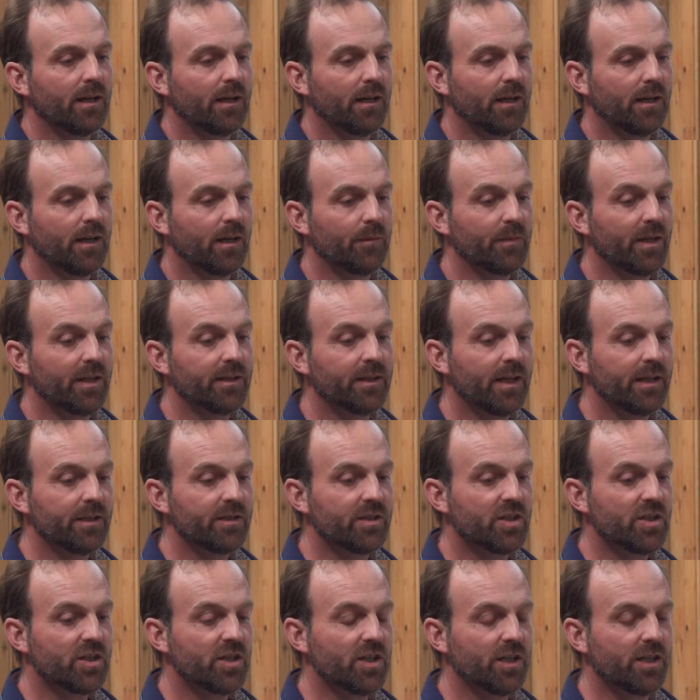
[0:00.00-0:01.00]
And
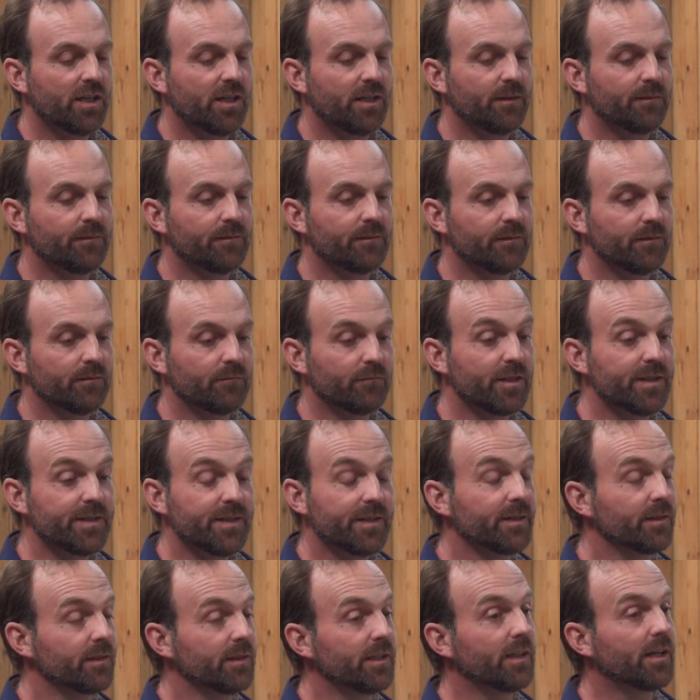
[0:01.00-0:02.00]
then she
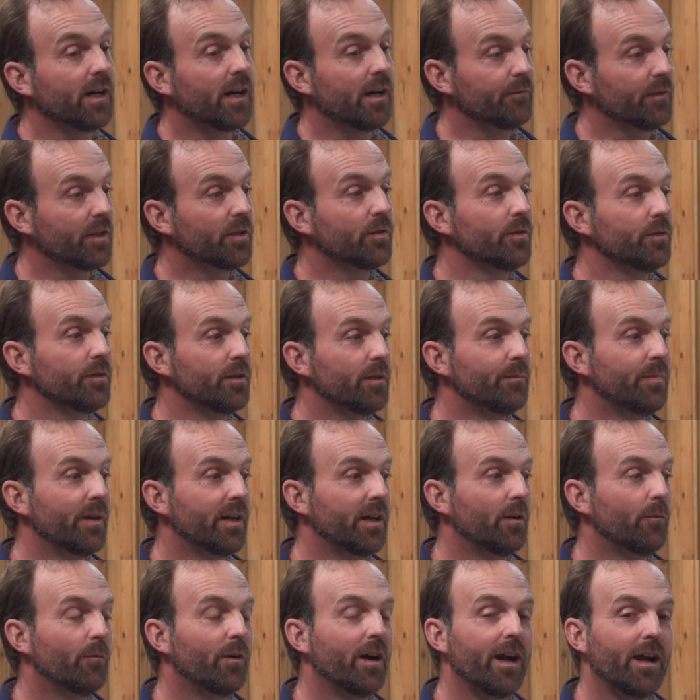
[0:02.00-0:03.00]
recently got recruited
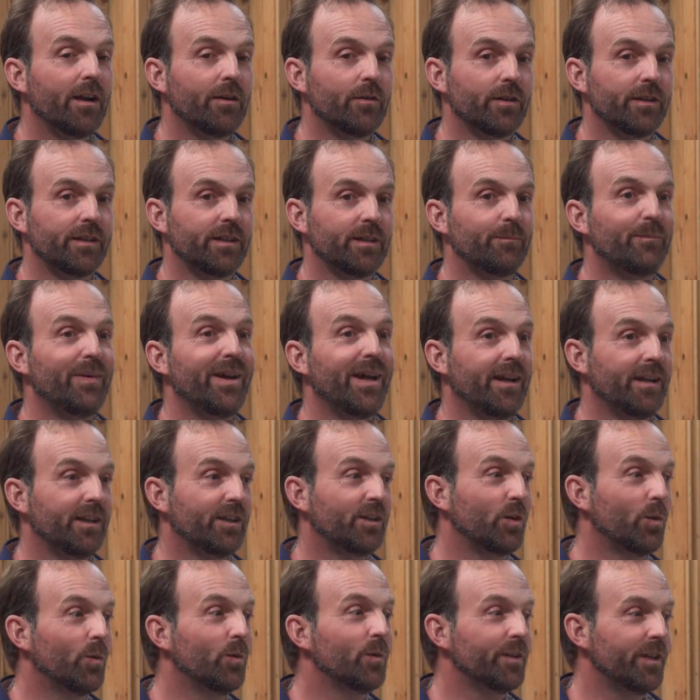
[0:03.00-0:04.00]
by a winery in
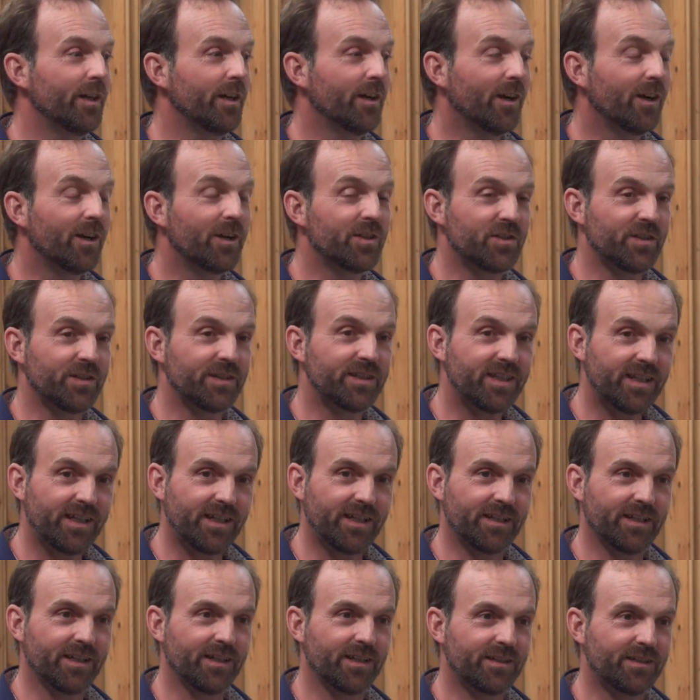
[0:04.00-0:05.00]
Patagonia,
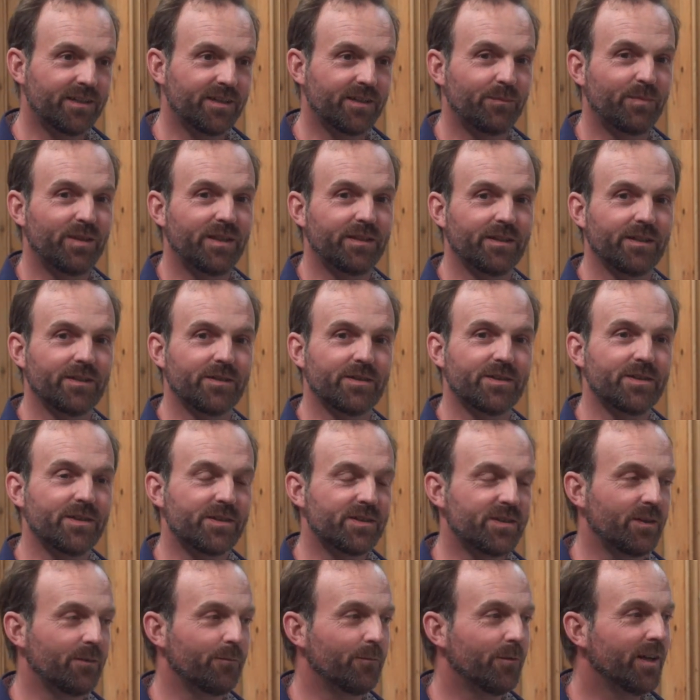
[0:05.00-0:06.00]
Argentina, to be their
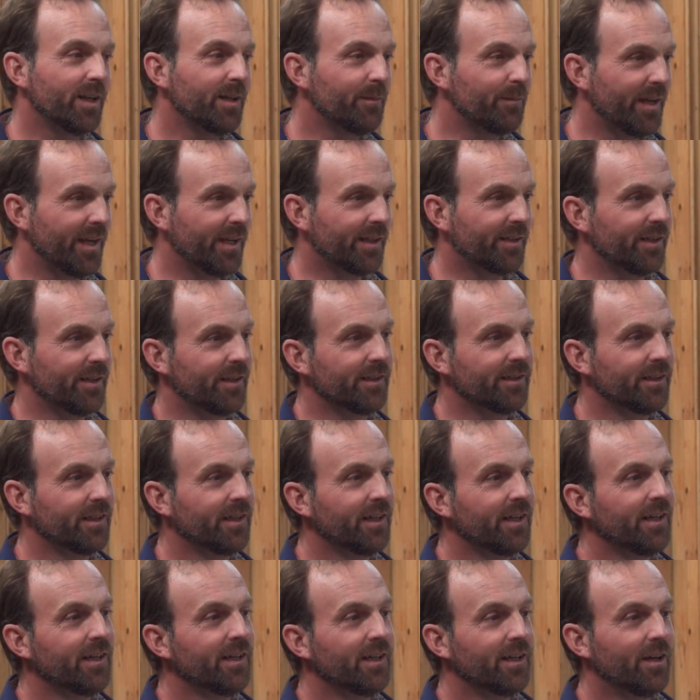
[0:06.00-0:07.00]
assistant winemaker,
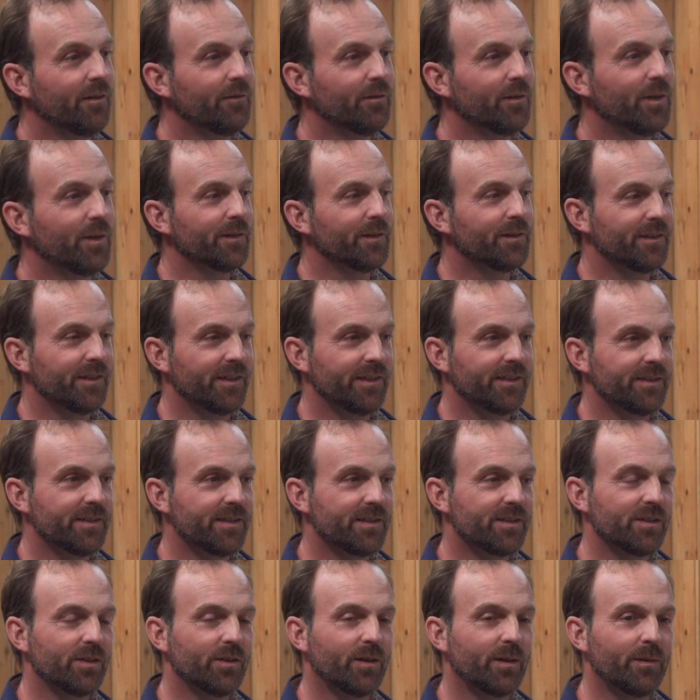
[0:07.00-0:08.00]
of things.
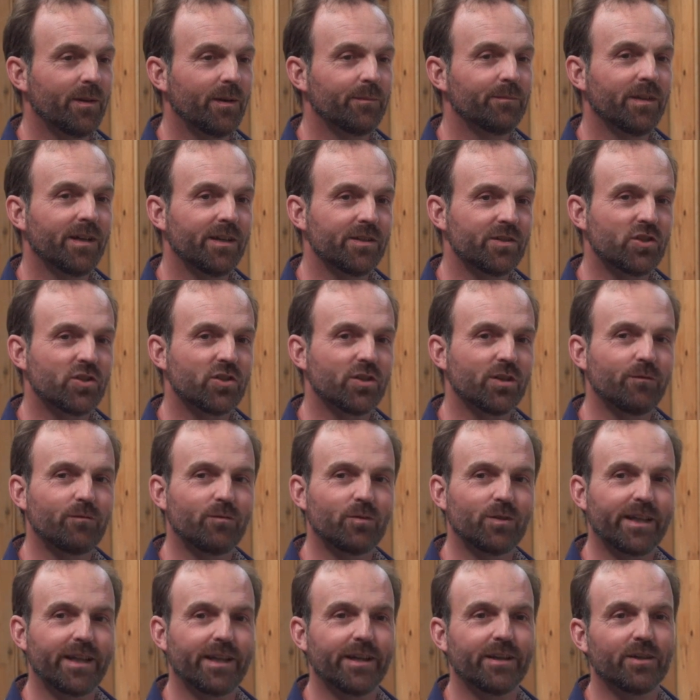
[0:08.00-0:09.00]
So I'm not sure if
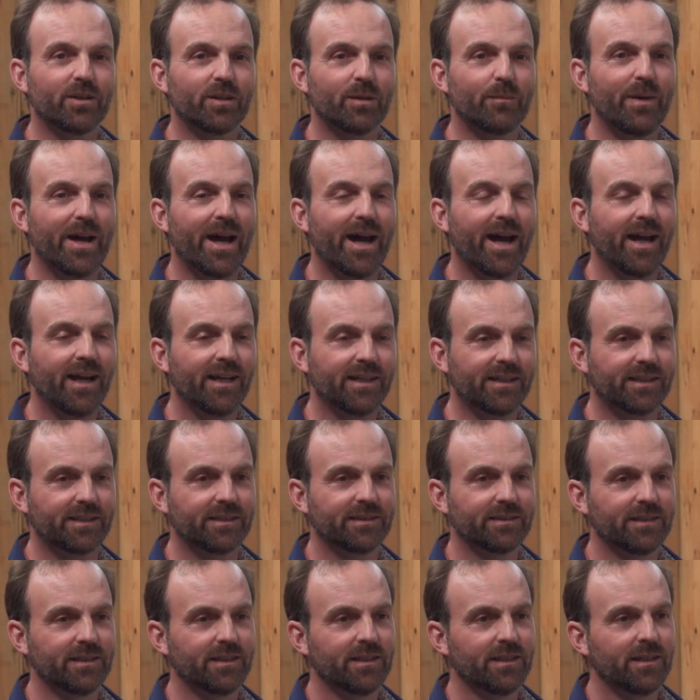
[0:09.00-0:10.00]
we'll get her
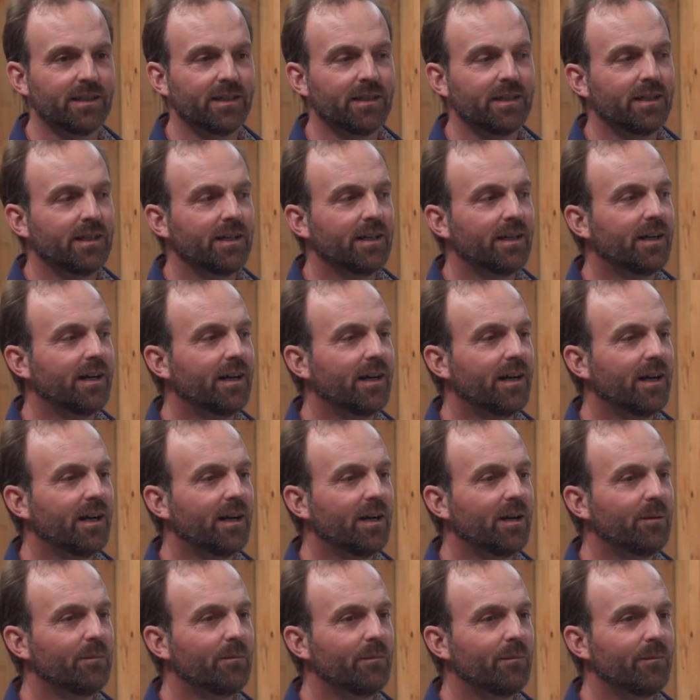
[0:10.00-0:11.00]
back.
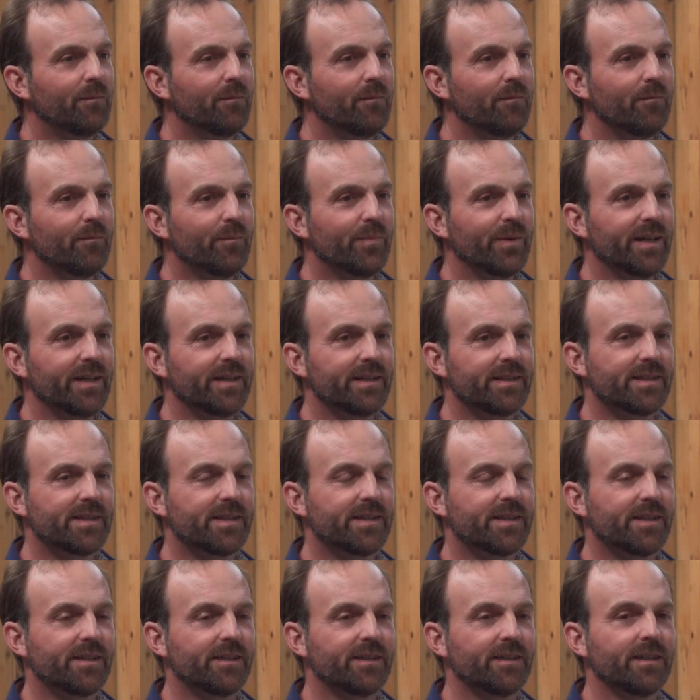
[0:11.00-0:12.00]

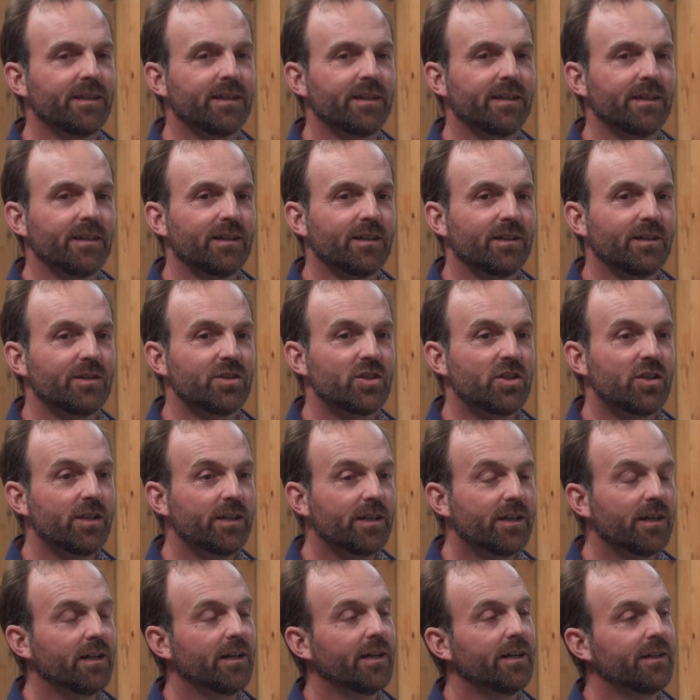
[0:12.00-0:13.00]
But
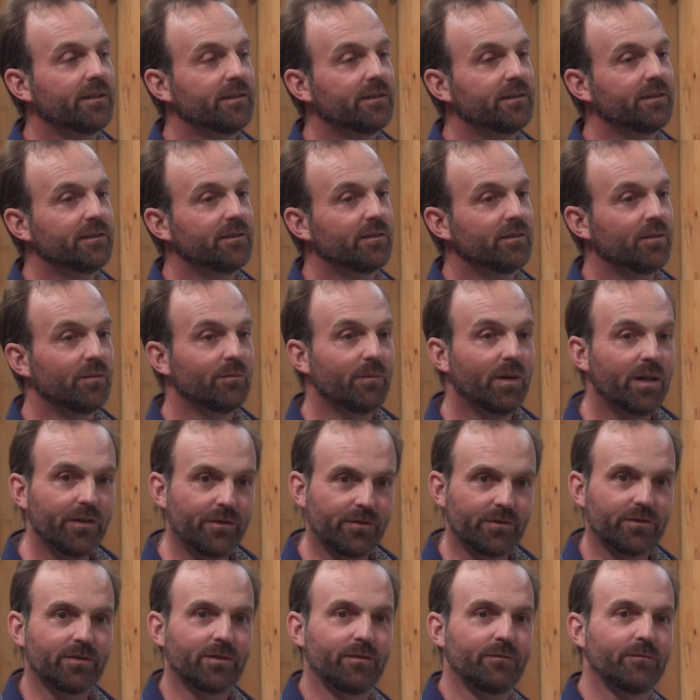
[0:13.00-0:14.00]
she got her
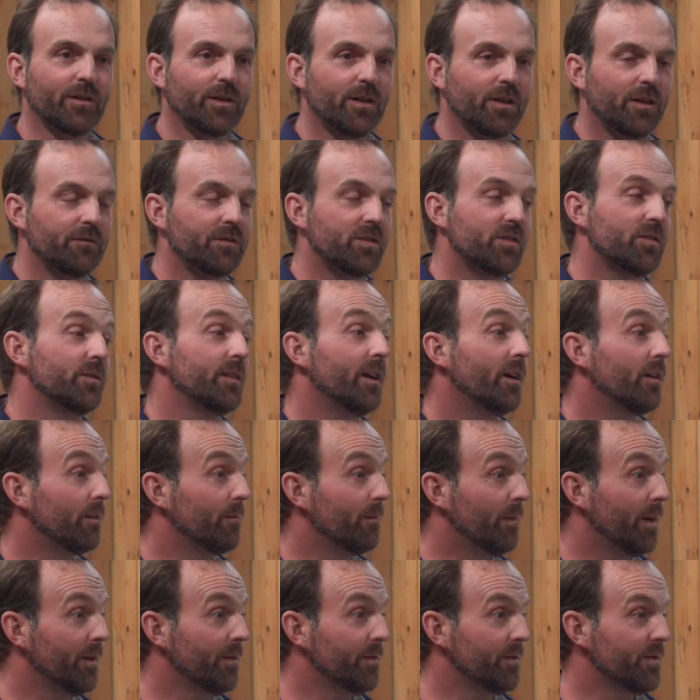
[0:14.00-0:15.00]
mother involved, so now her
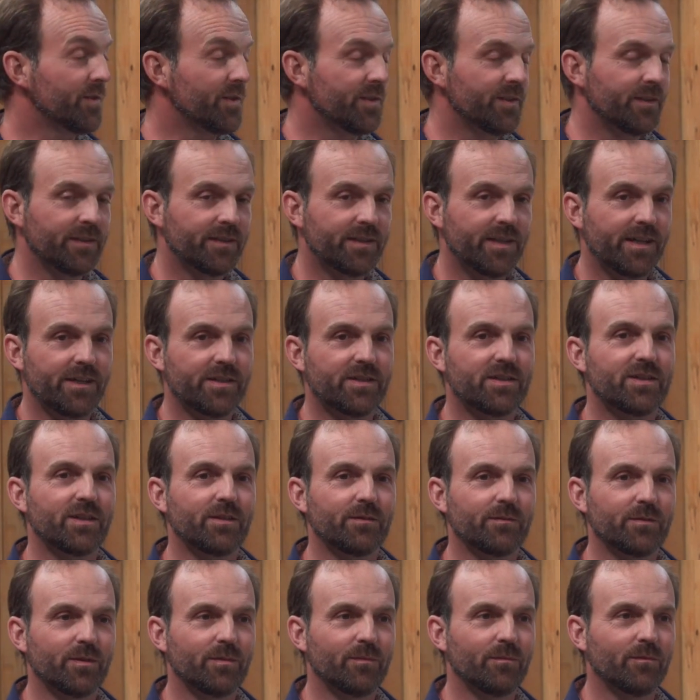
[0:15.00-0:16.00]
mother's in the
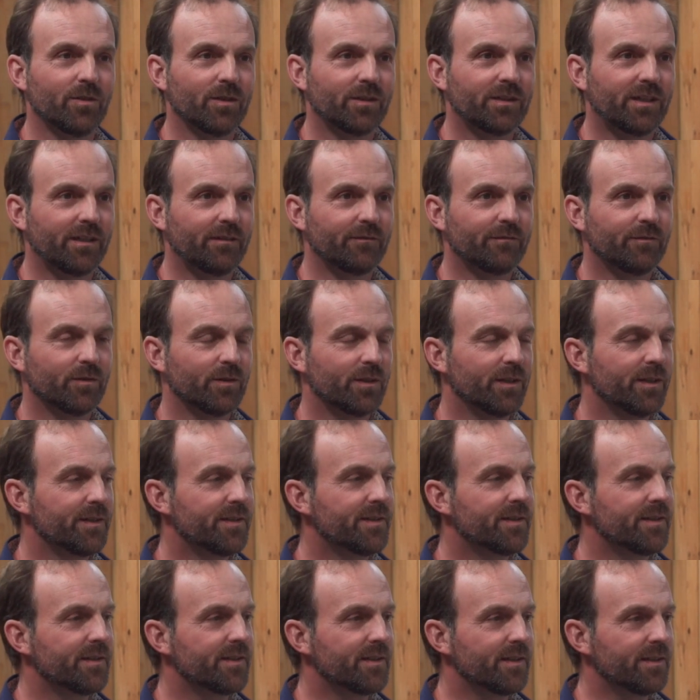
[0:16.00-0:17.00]
tasting room working for
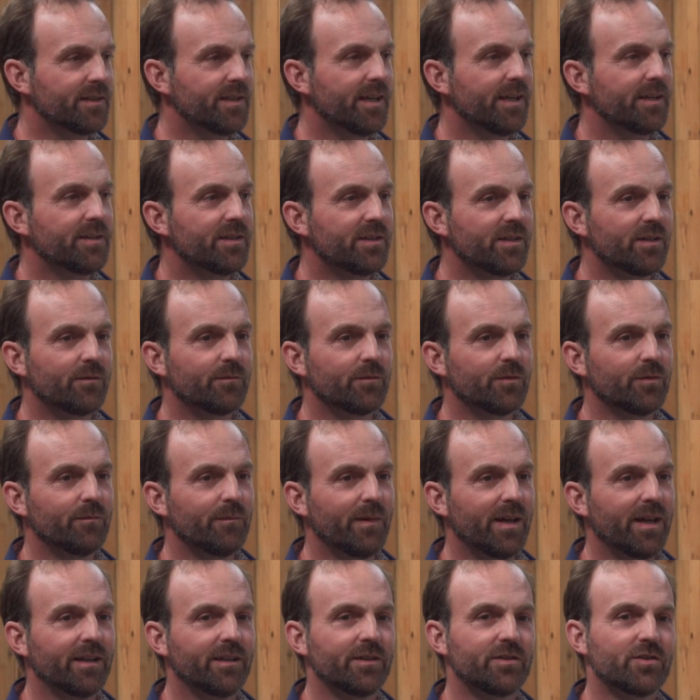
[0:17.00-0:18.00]
us as a tasting room
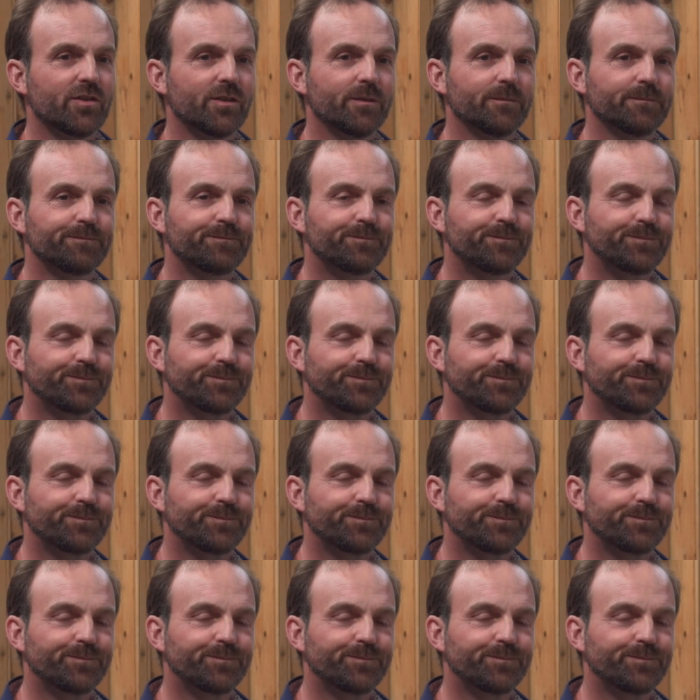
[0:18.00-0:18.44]
manager.